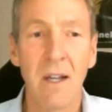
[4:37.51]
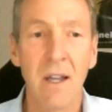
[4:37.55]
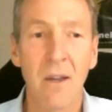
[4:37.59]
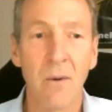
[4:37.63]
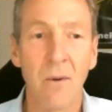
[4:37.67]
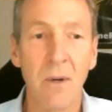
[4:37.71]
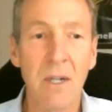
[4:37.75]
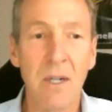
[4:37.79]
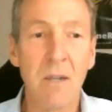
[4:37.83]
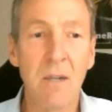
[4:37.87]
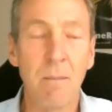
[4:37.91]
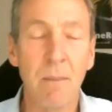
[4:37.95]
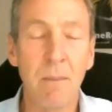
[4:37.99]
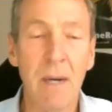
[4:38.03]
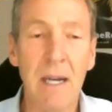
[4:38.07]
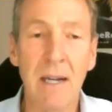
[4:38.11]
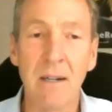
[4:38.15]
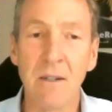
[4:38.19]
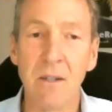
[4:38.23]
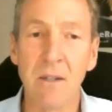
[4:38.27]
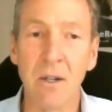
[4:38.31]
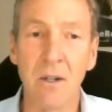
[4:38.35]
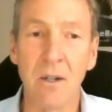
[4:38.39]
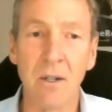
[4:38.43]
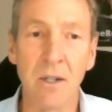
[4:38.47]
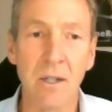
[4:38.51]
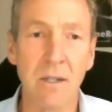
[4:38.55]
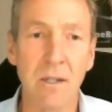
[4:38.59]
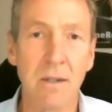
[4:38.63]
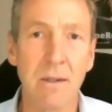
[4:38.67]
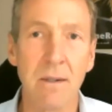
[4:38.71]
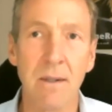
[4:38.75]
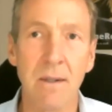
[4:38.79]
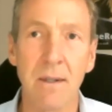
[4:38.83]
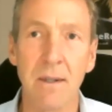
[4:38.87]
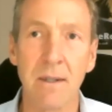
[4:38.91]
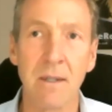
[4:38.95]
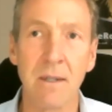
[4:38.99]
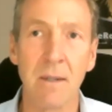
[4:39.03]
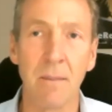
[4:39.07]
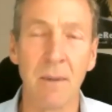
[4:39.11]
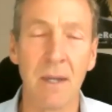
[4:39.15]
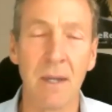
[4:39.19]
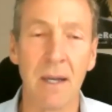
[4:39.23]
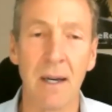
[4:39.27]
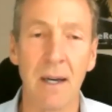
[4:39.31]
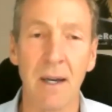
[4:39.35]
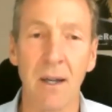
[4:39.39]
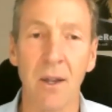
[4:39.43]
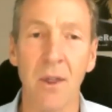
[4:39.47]
The reason being is they're just
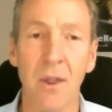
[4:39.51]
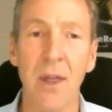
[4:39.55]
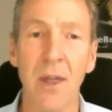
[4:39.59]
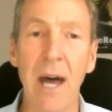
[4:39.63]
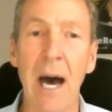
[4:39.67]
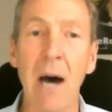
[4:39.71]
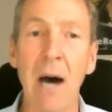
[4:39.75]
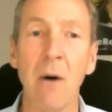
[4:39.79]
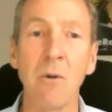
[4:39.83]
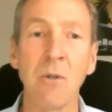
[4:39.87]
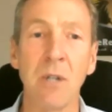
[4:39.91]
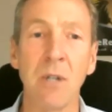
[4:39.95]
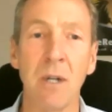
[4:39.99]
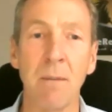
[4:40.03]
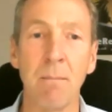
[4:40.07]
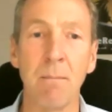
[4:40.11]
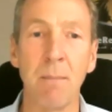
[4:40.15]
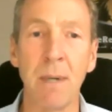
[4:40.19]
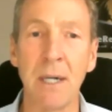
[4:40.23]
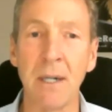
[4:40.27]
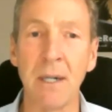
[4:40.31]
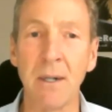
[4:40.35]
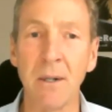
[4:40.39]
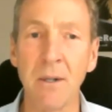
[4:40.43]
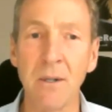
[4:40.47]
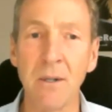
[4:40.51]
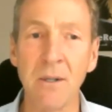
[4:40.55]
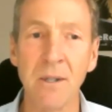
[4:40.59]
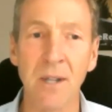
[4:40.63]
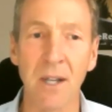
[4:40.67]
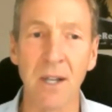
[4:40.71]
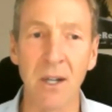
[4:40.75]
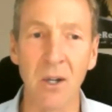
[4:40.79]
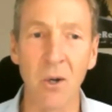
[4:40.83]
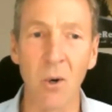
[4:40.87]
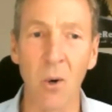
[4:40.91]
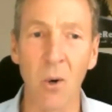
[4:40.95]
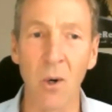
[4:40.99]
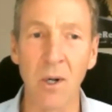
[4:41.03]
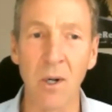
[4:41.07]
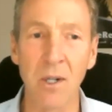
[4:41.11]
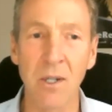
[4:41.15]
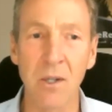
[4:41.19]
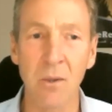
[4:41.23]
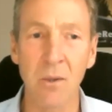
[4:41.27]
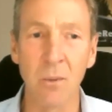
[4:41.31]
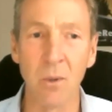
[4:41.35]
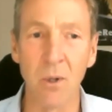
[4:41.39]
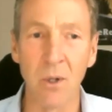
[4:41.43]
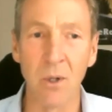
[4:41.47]
something like 1,000 bills that
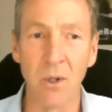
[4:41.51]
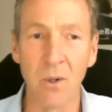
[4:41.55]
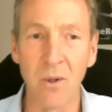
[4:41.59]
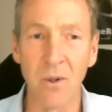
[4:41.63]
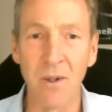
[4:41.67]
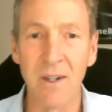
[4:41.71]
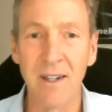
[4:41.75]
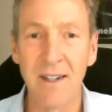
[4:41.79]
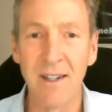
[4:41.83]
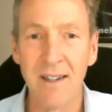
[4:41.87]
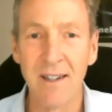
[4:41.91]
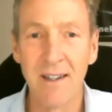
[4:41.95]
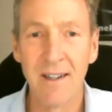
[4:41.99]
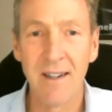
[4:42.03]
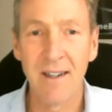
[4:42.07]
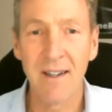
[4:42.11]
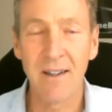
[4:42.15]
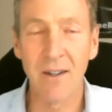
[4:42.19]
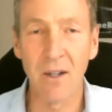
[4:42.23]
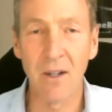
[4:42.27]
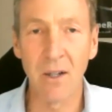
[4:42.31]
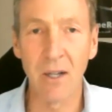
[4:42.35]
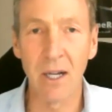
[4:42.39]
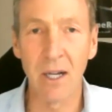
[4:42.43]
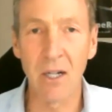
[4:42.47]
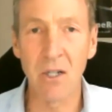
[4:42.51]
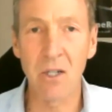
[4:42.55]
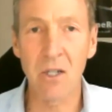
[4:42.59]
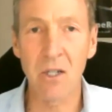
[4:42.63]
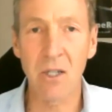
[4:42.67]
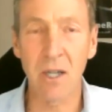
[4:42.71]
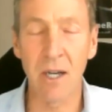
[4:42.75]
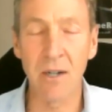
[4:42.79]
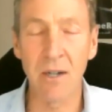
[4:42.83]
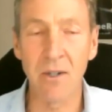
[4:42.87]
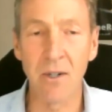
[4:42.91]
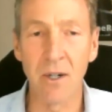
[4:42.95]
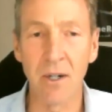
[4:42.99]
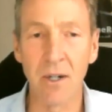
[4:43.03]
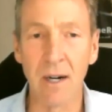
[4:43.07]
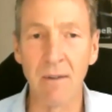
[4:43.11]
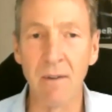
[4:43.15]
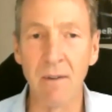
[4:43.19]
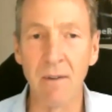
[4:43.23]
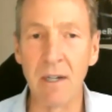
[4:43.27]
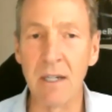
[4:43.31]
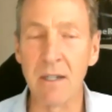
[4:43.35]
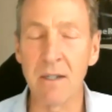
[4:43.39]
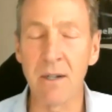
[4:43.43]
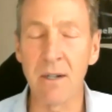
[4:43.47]
course through the legislature
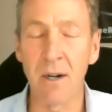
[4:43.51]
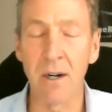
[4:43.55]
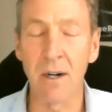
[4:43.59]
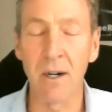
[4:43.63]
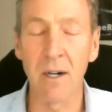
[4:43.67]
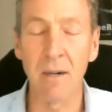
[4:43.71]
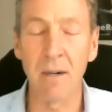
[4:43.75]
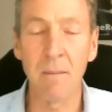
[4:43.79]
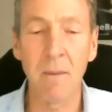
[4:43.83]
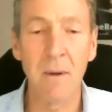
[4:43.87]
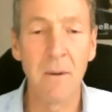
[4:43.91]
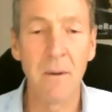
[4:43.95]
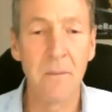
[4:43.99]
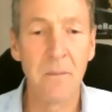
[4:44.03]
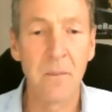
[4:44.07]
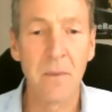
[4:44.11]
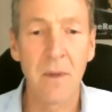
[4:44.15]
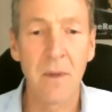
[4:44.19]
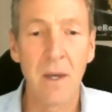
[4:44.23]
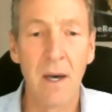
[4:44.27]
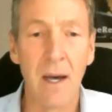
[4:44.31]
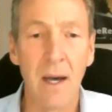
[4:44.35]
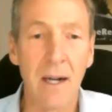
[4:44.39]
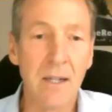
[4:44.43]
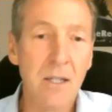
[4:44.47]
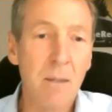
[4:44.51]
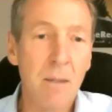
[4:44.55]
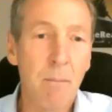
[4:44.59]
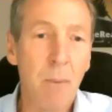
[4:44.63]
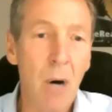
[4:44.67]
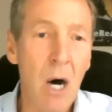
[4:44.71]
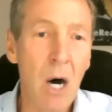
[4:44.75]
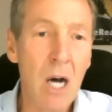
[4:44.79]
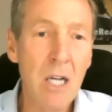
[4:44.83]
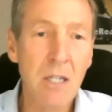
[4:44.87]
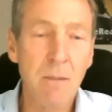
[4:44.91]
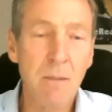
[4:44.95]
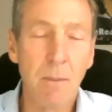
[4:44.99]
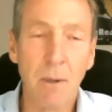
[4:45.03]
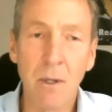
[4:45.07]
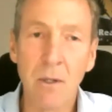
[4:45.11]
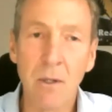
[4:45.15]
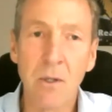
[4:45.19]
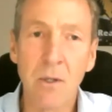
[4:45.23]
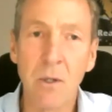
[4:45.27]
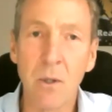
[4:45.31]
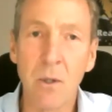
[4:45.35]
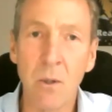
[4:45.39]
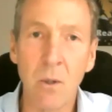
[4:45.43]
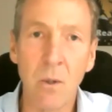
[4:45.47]
every term. It's impossible
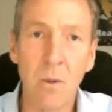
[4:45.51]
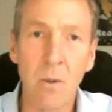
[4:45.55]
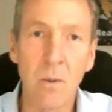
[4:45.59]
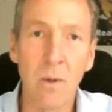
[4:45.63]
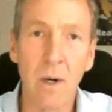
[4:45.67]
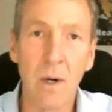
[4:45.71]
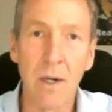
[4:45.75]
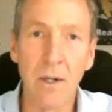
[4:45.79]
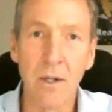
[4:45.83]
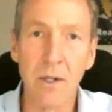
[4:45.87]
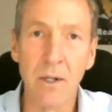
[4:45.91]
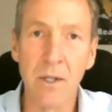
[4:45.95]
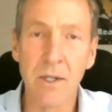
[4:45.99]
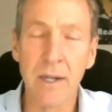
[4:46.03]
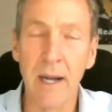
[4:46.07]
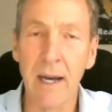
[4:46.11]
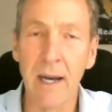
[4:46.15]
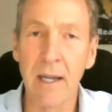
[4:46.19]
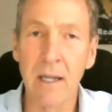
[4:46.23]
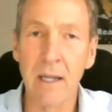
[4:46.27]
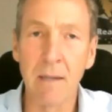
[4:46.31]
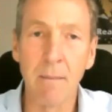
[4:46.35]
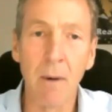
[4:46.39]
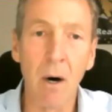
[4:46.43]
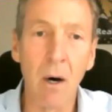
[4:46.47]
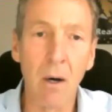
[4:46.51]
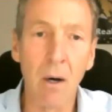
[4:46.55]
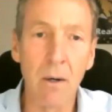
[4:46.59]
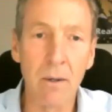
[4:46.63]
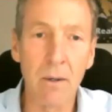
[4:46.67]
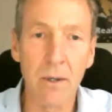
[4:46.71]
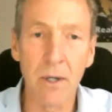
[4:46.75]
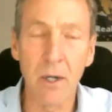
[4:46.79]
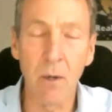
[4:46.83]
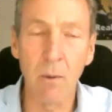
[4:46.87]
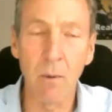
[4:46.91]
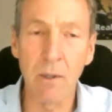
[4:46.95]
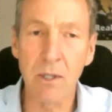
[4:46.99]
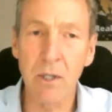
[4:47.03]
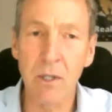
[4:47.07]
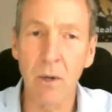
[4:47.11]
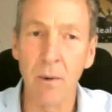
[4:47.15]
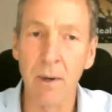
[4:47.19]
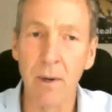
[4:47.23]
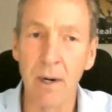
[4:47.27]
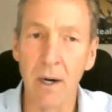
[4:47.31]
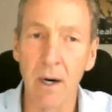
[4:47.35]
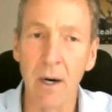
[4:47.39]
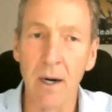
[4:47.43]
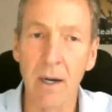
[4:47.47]
to understand them all or know what's
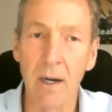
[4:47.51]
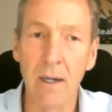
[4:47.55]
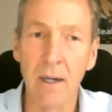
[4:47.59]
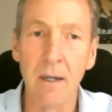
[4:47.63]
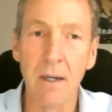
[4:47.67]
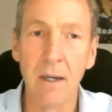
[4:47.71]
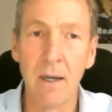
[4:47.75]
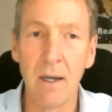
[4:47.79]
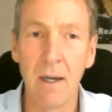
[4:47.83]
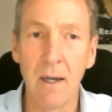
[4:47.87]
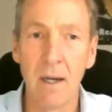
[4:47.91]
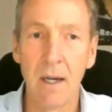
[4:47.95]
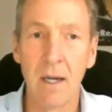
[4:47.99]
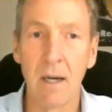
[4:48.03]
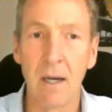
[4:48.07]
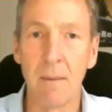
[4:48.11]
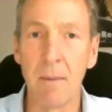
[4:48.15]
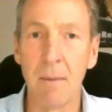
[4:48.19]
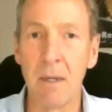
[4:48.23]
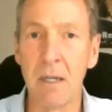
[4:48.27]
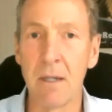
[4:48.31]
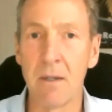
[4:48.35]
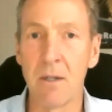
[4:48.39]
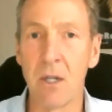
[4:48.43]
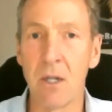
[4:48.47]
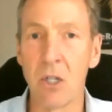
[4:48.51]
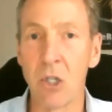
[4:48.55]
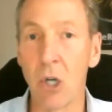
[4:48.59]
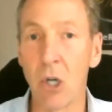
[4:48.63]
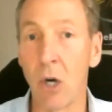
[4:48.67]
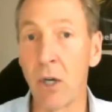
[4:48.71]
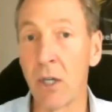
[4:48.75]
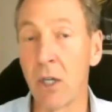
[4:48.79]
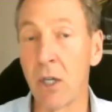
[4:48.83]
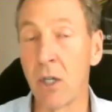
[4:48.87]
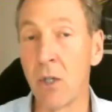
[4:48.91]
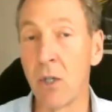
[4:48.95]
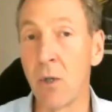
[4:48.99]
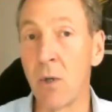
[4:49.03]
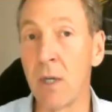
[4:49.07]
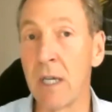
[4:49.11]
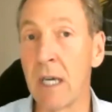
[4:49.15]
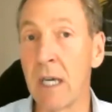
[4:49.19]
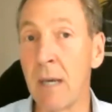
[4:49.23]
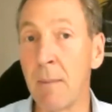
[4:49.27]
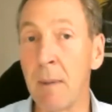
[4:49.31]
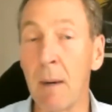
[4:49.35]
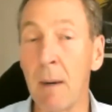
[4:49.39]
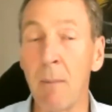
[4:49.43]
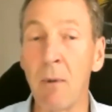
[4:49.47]
going on. I mean, it's all you can do to
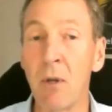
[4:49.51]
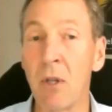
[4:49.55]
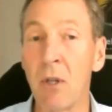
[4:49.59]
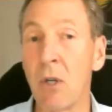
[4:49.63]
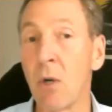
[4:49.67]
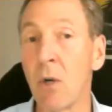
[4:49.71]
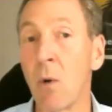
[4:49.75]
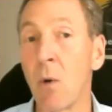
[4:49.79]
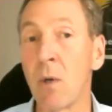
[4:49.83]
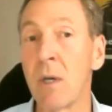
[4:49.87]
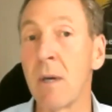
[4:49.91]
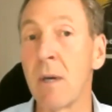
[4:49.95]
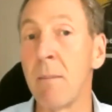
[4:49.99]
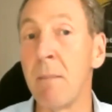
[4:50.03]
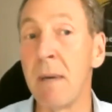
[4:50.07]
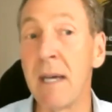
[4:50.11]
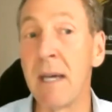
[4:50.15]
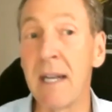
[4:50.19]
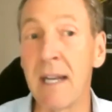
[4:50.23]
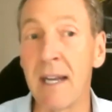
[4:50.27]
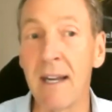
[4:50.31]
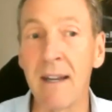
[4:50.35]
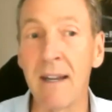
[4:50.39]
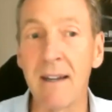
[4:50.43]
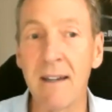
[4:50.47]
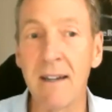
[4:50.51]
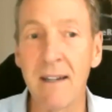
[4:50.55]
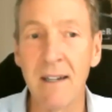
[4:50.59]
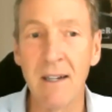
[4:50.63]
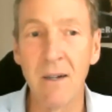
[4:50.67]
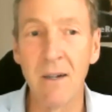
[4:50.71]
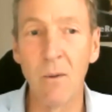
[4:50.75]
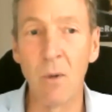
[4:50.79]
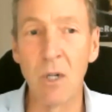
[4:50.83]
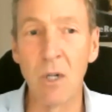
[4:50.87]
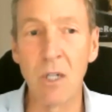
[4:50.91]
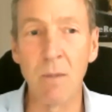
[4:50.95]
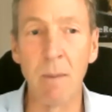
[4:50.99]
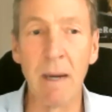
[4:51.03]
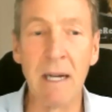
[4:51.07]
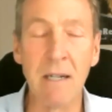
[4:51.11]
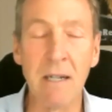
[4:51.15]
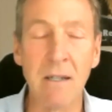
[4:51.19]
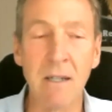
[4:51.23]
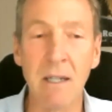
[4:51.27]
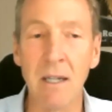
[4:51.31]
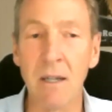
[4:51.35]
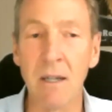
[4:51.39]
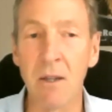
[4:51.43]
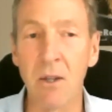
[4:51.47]
keep up with your own committee, which may
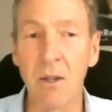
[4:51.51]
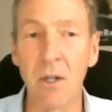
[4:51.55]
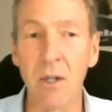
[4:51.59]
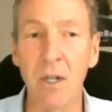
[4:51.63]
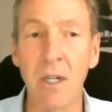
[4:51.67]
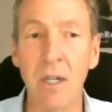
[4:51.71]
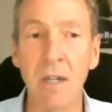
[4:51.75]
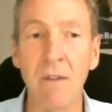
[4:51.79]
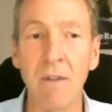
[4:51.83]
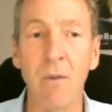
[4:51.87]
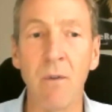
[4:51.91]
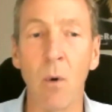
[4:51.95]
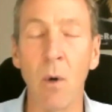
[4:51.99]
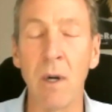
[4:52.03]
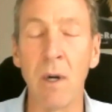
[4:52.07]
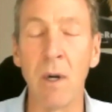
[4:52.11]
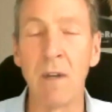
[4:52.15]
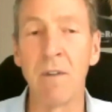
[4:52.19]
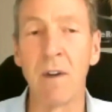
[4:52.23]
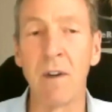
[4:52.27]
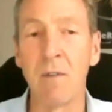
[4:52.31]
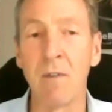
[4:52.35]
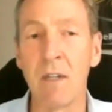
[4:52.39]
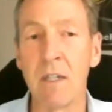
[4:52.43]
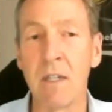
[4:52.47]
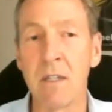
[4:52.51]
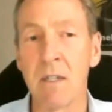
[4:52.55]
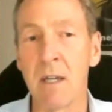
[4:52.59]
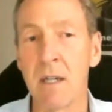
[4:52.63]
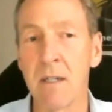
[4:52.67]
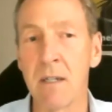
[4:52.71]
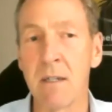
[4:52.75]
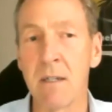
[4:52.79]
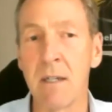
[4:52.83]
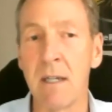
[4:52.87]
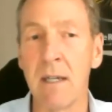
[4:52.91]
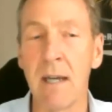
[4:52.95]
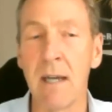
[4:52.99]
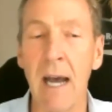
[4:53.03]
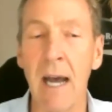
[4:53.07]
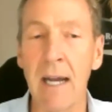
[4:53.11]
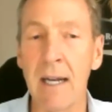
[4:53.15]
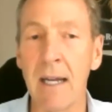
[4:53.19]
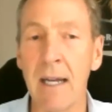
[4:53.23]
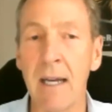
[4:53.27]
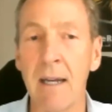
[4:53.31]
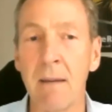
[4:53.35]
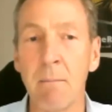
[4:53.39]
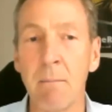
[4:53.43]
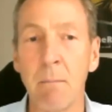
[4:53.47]
see 30, 40, 50, 60,
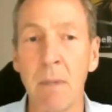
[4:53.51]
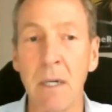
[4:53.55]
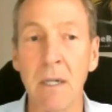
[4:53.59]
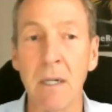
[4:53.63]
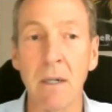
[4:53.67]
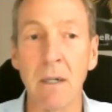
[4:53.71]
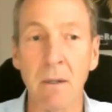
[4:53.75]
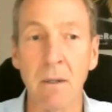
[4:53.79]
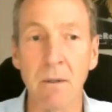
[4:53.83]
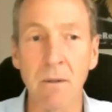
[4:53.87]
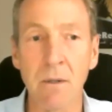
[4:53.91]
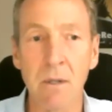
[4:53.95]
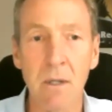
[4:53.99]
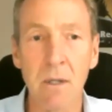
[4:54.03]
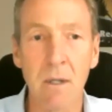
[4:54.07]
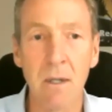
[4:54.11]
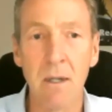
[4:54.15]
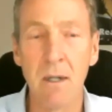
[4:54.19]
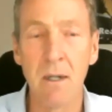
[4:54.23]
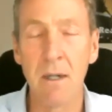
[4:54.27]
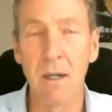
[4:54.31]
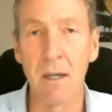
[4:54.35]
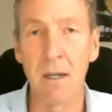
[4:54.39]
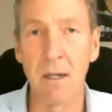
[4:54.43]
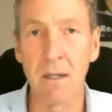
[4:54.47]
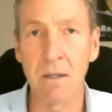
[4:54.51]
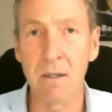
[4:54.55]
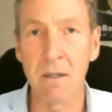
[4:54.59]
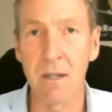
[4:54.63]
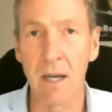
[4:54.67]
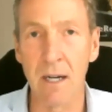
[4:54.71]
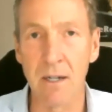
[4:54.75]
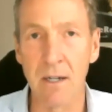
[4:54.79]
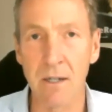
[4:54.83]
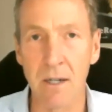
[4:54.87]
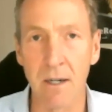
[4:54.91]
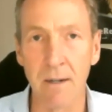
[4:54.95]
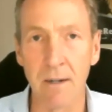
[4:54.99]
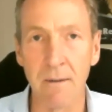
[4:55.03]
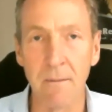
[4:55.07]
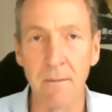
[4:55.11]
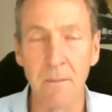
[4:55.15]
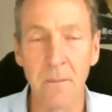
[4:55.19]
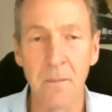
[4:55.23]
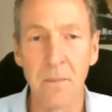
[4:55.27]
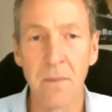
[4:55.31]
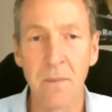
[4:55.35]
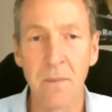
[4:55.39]
80 bills in a session.